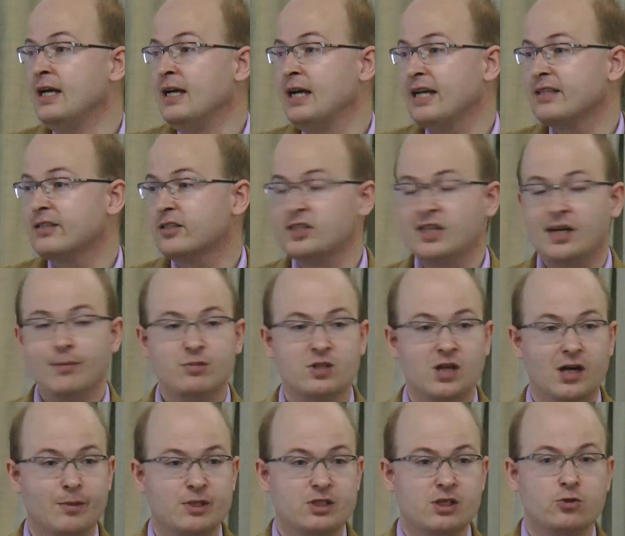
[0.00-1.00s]
At the same
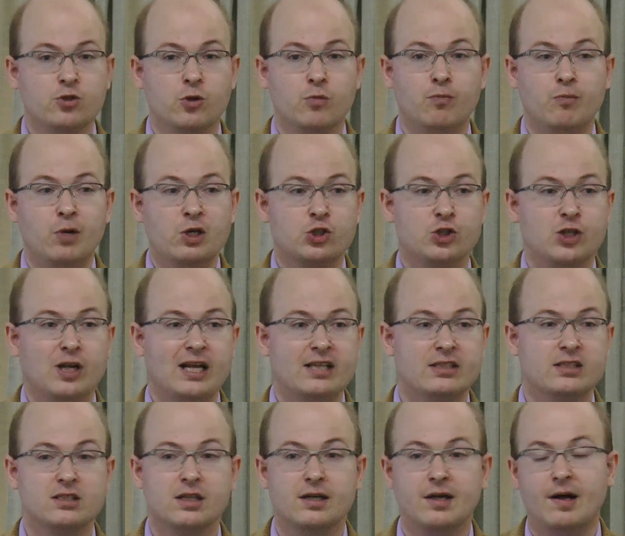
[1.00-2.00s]
time, it's also much
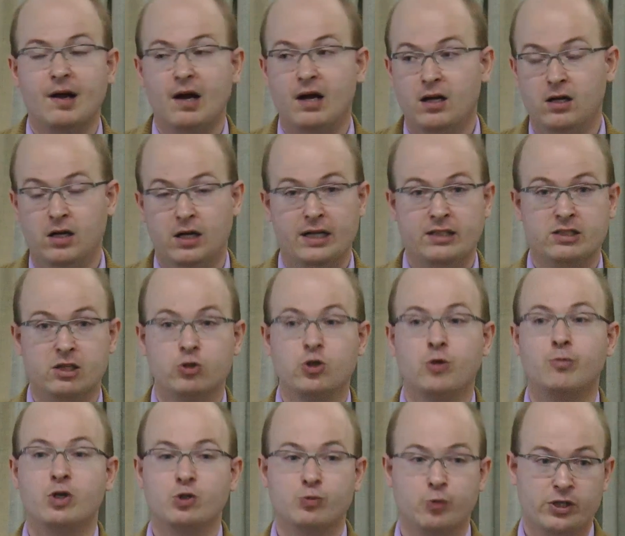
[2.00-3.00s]

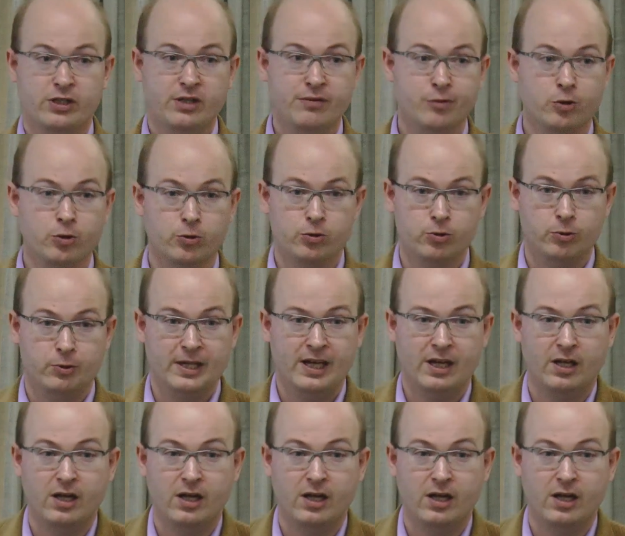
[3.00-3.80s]
more difficult to